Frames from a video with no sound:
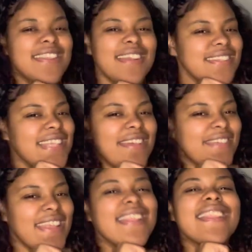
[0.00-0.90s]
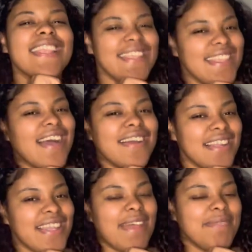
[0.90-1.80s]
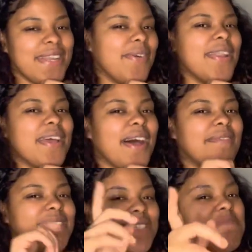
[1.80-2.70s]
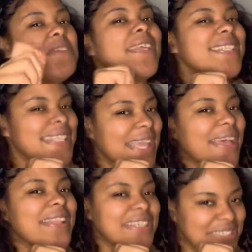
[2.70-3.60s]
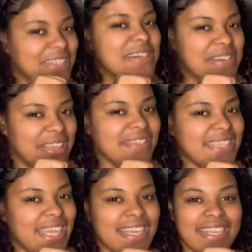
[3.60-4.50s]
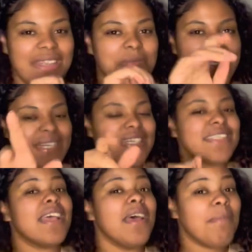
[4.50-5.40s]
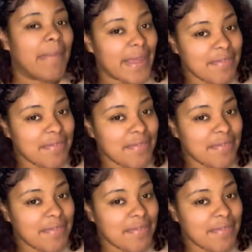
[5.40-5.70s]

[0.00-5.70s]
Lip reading: Don't tell me. Y'all can let me know in the comments if you can tell that your girl loves editing, because my